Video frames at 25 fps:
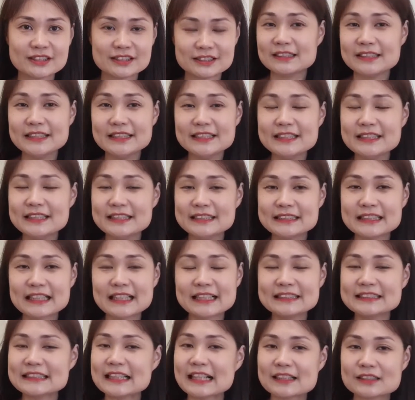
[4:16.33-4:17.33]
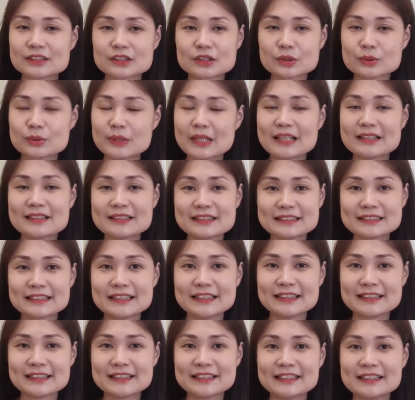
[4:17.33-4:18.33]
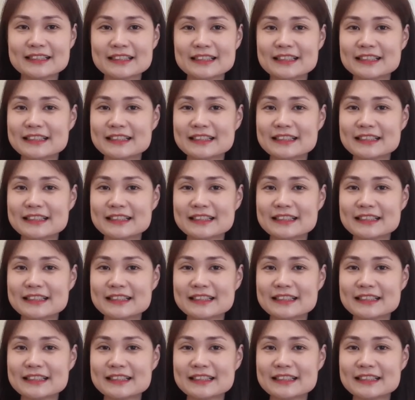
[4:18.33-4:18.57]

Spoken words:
Saline designs are so understated.